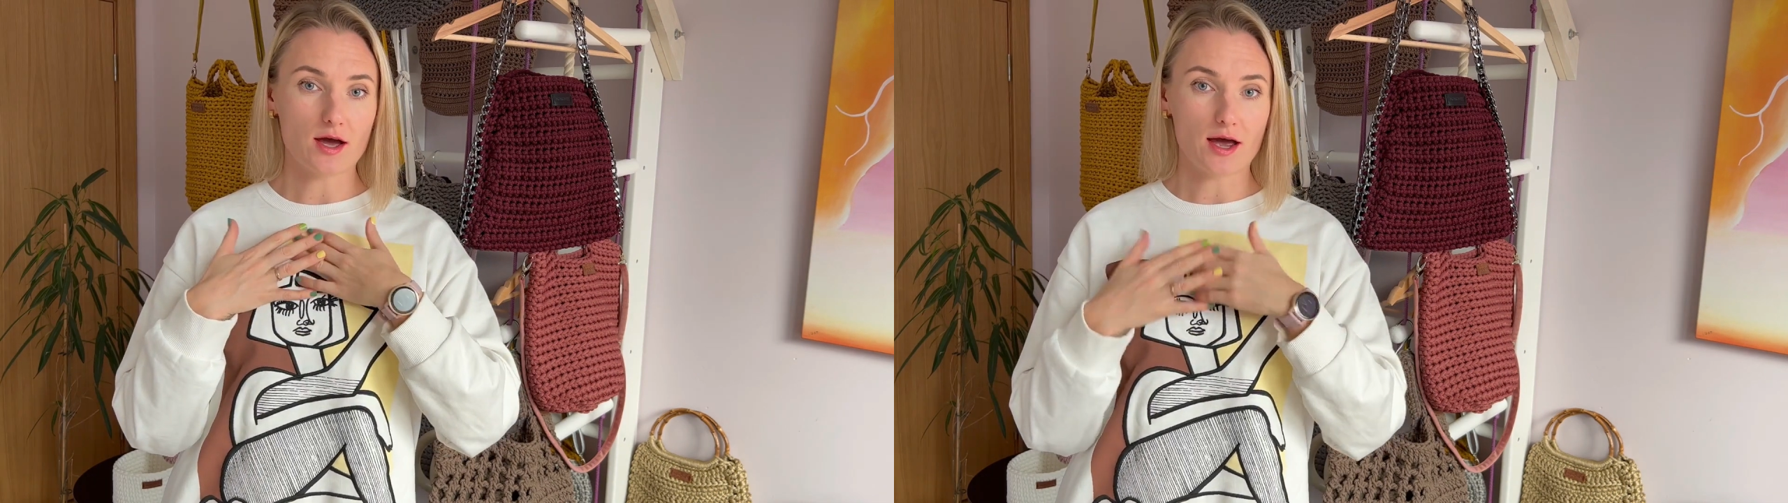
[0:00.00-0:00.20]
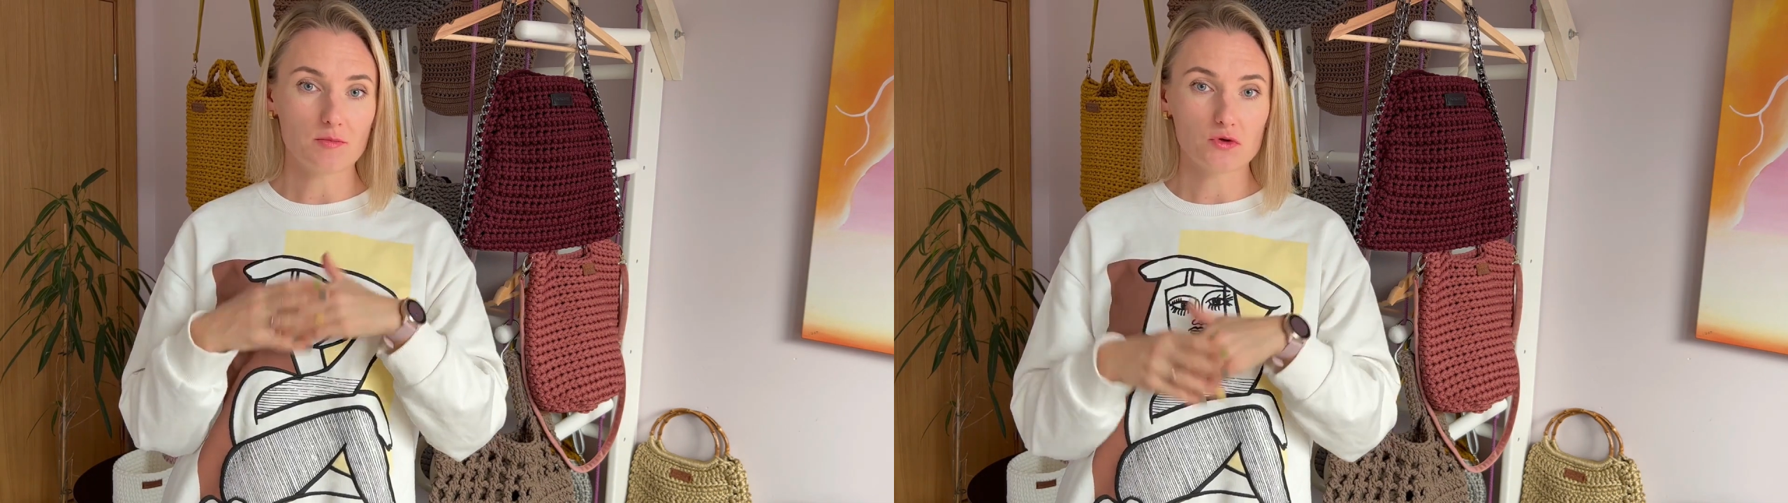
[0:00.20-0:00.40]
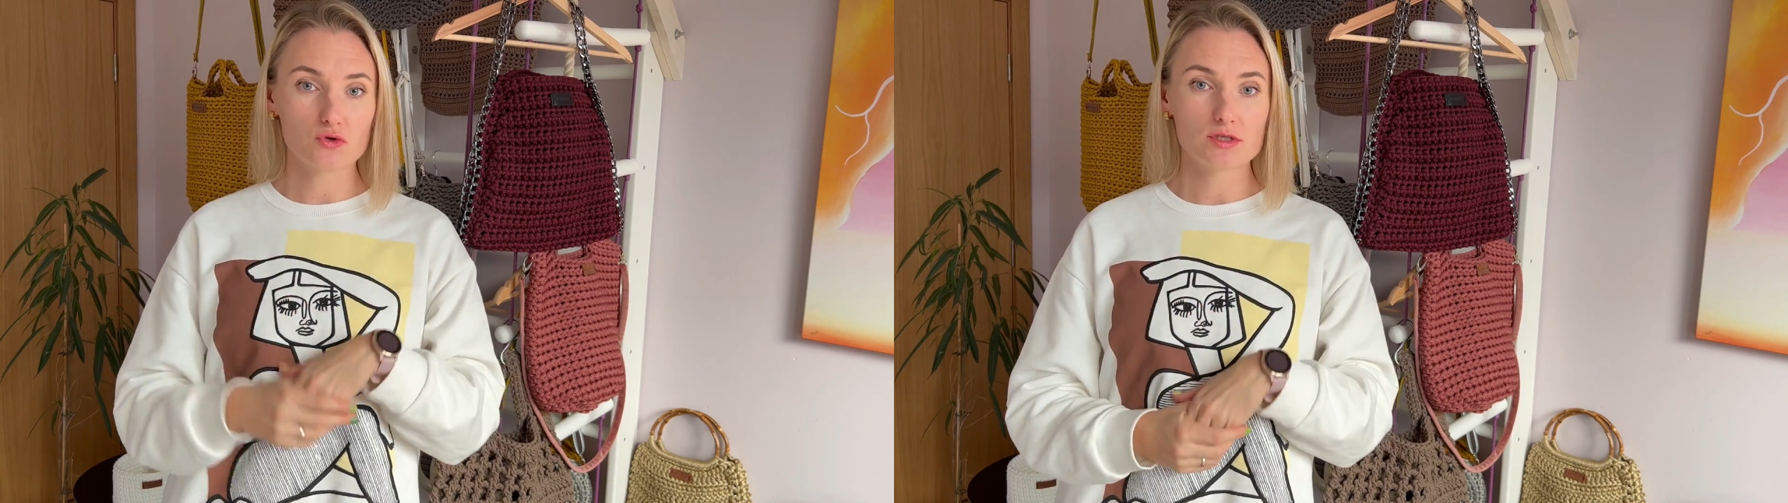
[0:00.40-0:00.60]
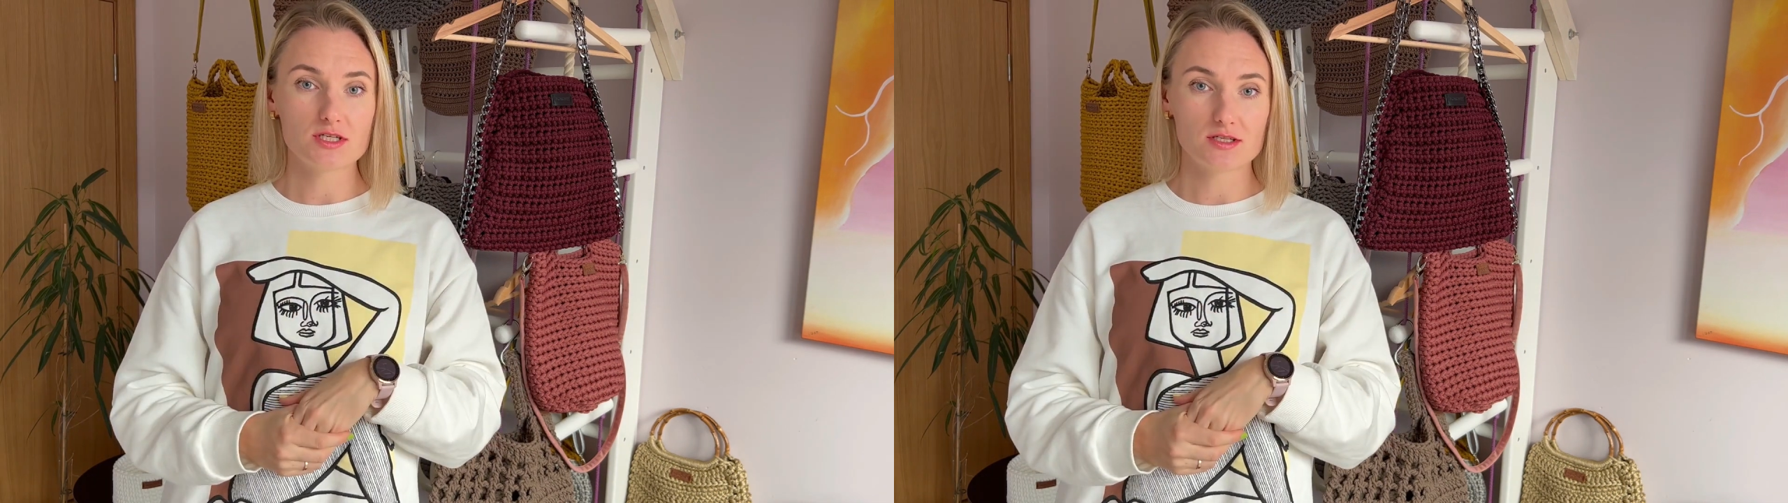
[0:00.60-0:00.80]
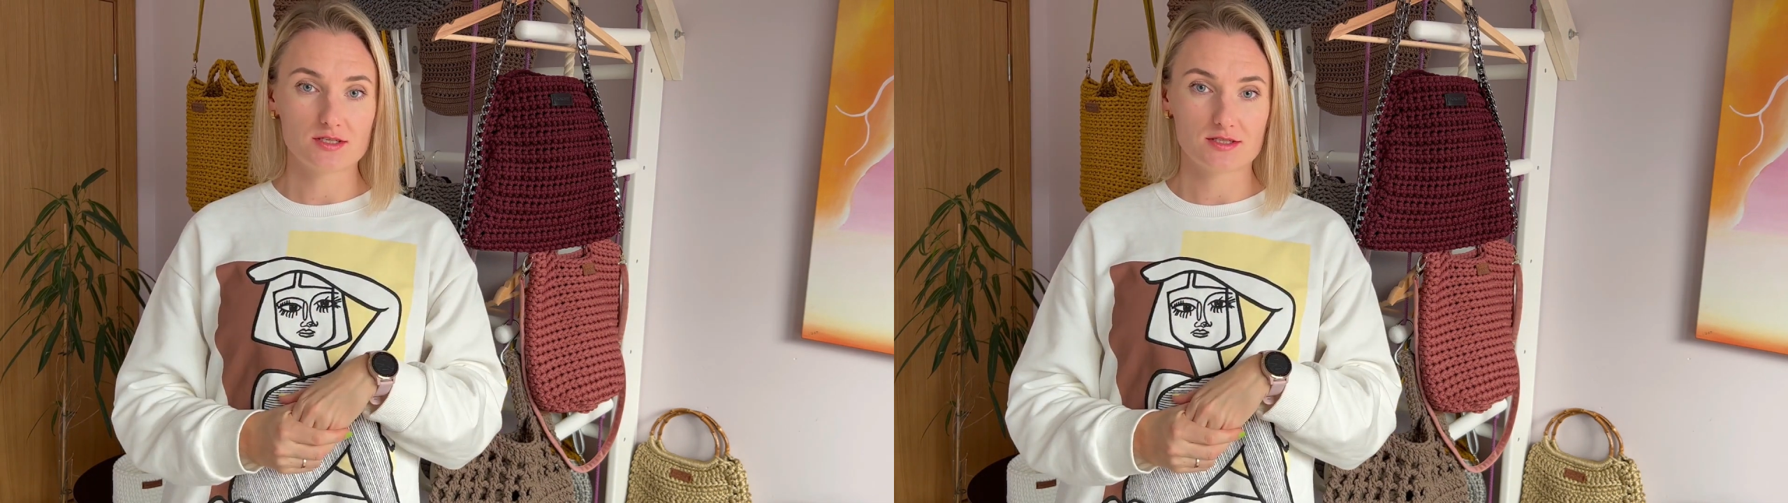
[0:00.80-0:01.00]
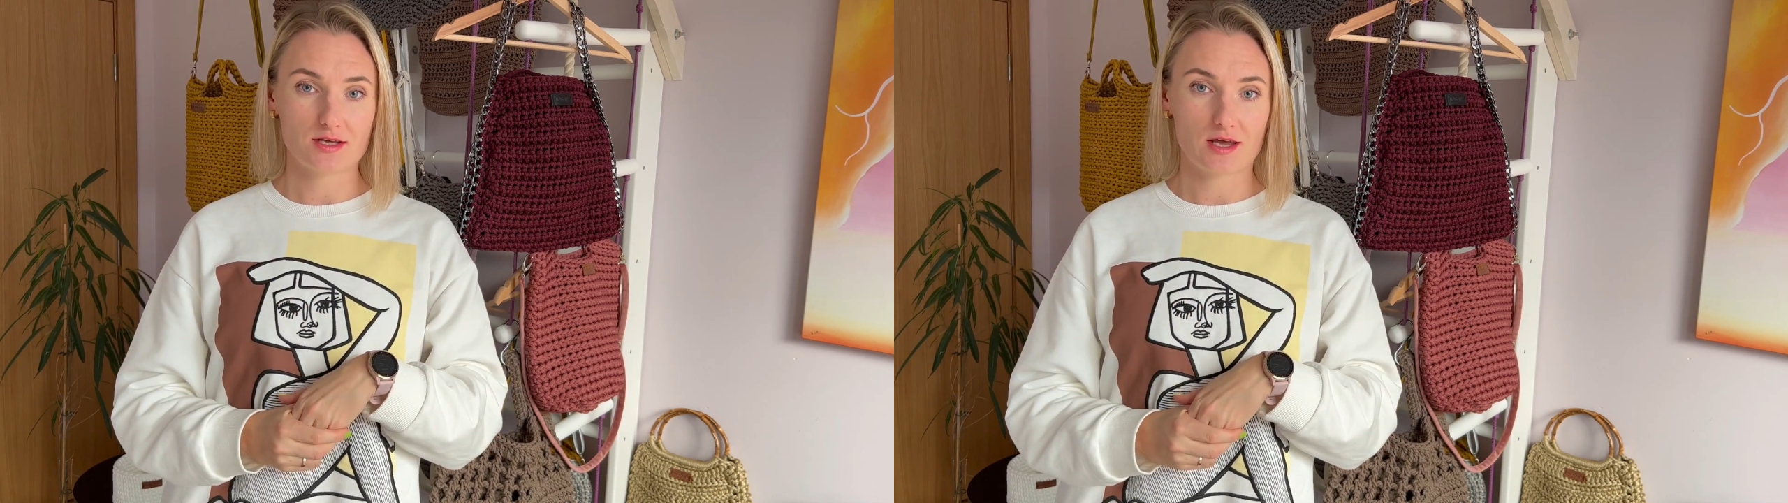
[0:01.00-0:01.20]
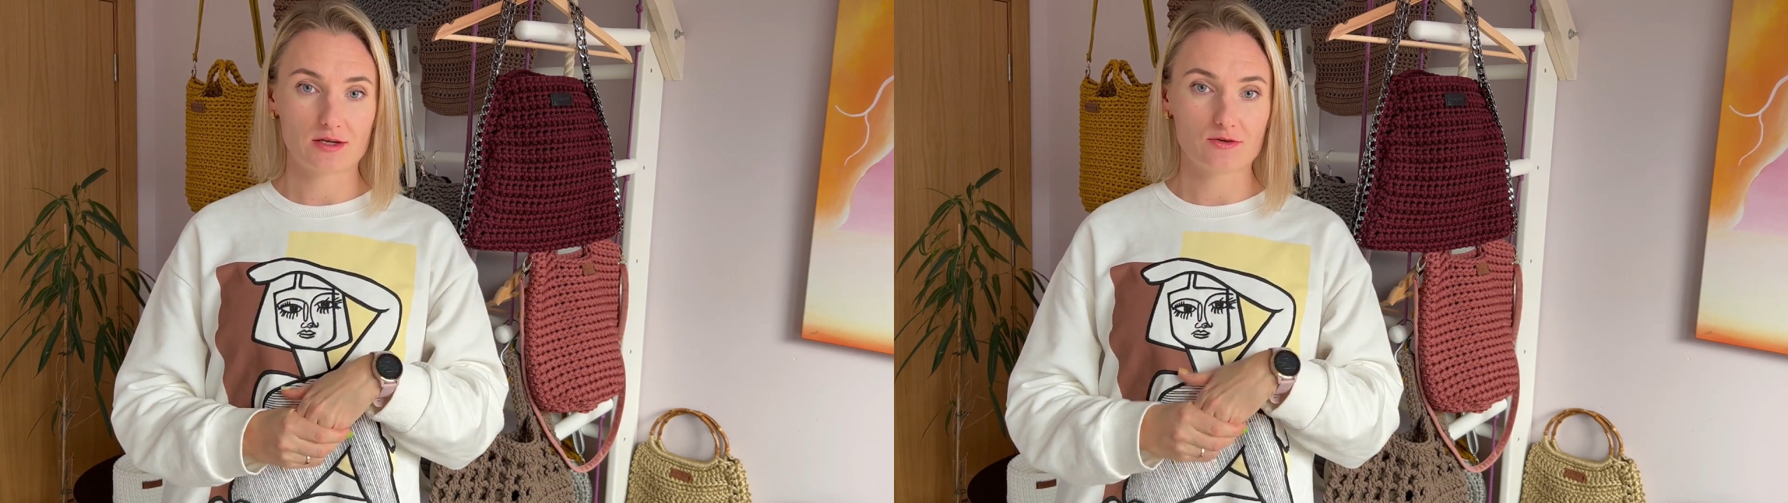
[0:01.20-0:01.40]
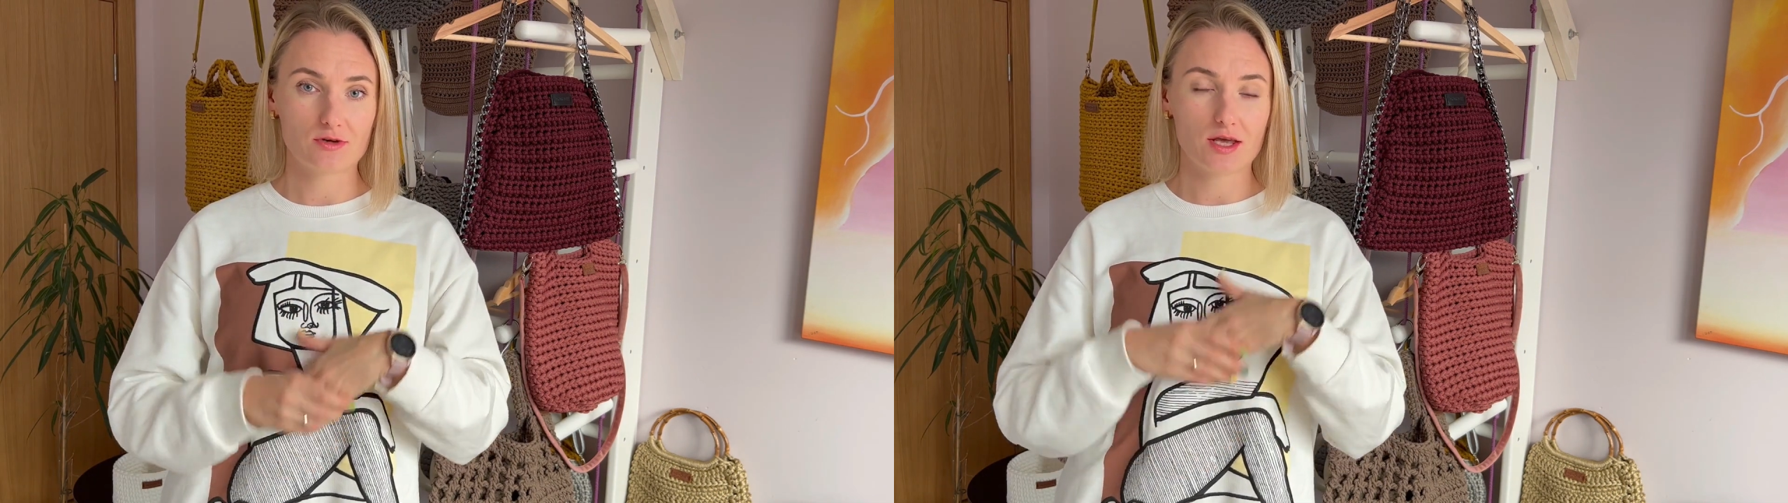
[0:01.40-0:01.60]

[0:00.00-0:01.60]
I'm crochet designer